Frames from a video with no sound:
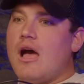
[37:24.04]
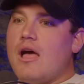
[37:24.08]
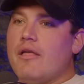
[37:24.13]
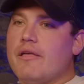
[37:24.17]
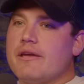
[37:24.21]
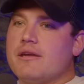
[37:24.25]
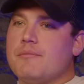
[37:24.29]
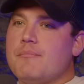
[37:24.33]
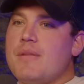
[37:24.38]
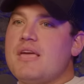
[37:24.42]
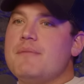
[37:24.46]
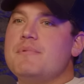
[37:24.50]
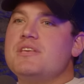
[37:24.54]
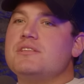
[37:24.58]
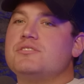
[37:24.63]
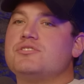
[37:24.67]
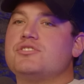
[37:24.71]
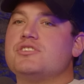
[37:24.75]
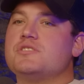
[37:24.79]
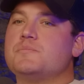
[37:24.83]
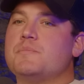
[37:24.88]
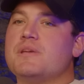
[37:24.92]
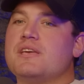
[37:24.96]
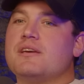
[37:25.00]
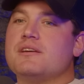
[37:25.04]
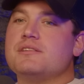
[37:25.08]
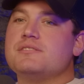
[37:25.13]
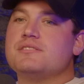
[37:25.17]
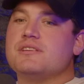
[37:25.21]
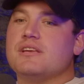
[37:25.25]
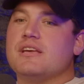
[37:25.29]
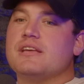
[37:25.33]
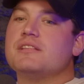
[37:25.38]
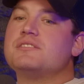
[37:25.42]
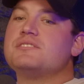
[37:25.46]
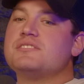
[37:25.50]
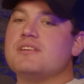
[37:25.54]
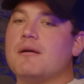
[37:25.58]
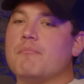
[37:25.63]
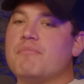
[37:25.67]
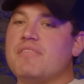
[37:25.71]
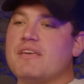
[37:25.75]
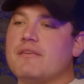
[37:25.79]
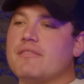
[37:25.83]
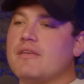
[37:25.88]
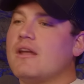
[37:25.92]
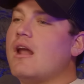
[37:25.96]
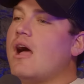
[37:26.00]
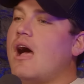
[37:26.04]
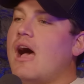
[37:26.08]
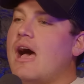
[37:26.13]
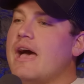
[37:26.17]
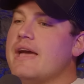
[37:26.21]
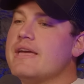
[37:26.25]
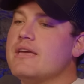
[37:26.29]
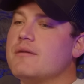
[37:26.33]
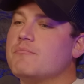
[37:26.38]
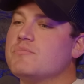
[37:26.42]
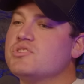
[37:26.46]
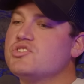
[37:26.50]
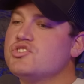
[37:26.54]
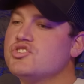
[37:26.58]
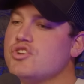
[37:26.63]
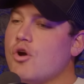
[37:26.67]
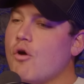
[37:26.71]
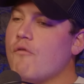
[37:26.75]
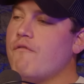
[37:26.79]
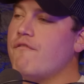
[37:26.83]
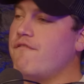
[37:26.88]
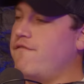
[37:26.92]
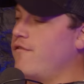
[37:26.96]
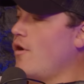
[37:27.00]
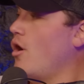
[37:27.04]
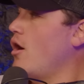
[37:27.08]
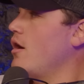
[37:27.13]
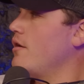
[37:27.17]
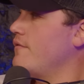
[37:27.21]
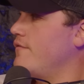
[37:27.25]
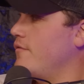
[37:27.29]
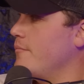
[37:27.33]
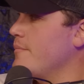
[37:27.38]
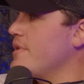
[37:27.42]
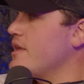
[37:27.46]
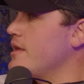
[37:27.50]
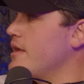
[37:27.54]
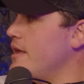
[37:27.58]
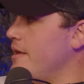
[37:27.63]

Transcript: like maybe it's just because it's something that I am so far from being